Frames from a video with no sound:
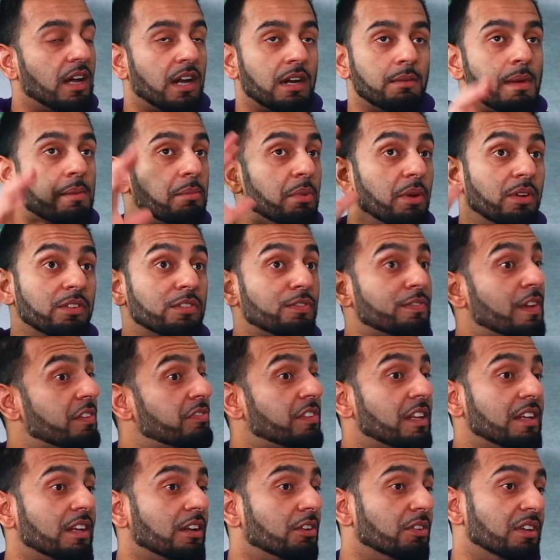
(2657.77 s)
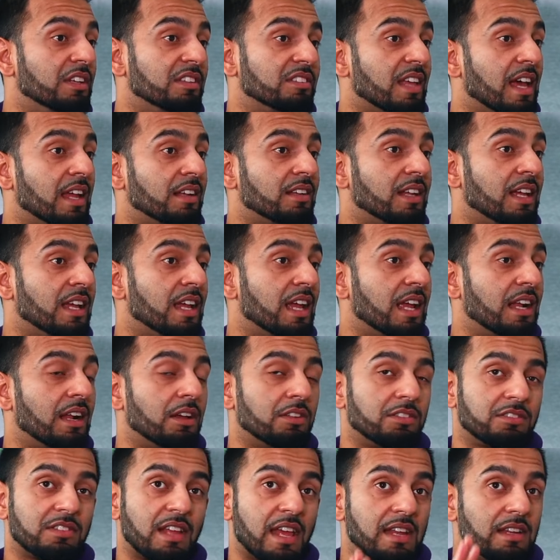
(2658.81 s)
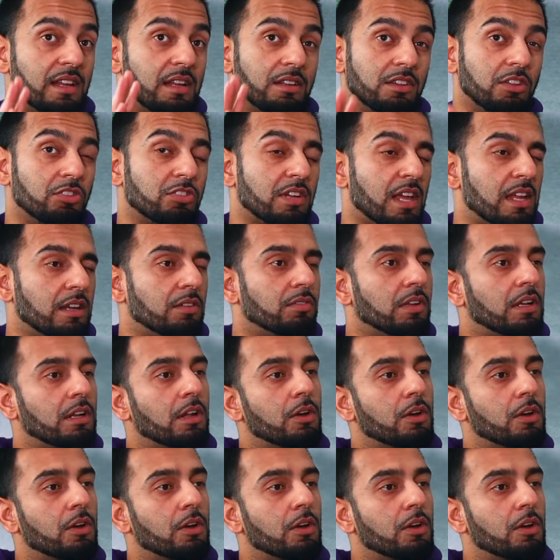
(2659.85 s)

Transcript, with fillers: I remember it was 50 degrees that day and I was standing under the shade of a